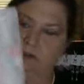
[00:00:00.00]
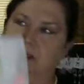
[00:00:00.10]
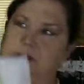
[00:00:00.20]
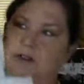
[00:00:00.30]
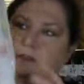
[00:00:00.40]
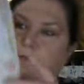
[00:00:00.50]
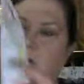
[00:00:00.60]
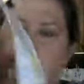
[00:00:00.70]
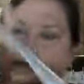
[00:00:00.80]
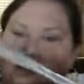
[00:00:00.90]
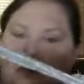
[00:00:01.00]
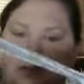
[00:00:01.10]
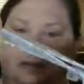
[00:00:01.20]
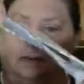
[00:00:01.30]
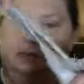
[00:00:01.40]
That's the final.
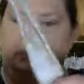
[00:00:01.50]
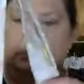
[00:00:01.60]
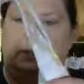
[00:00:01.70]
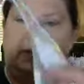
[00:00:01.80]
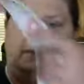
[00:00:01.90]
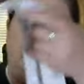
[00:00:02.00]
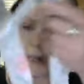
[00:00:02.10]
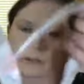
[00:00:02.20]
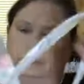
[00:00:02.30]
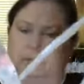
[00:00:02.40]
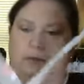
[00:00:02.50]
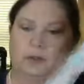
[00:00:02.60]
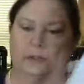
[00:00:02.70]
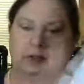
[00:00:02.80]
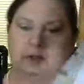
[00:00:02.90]
They have handles, of
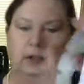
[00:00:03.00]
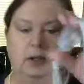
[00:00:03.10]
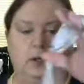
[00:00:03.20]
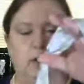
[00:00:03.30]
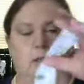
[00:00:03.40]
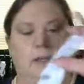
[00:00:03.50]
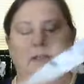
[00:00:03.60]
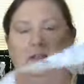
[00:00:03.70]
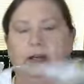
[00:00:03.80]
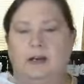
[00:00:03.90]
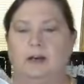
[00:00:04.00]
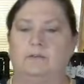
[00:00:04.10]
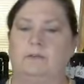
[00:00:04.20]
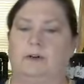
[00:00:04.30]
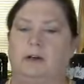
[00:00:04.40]
course, and they have
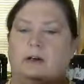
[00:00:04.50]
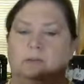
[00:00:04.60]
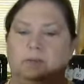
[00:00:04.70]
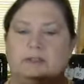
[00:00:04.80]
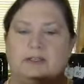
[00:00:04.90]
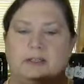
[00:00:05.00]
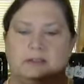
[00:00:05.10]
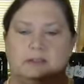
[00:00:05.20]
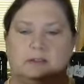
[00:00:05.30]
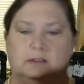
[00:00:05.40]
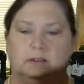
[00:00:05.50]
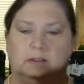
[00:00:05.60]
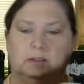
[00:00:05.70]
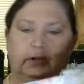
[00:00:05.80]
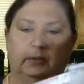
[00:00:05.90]
a recessed
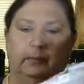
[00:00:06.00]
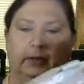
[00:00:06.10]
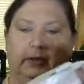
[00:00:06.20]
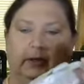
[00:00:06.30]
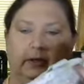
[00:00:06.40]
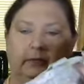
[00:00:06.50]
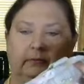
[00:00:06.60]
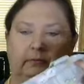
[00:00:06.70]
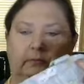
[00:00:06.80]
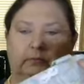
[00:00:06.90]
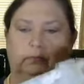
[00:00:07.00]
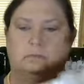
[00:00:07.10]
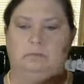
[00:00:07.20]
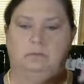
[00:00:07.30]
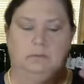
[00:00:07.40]
zipper,
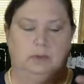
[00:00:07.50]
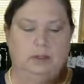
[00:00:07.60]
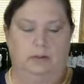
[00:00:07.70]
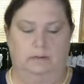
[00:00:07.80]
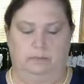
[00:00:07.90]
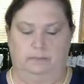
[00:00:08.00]
um,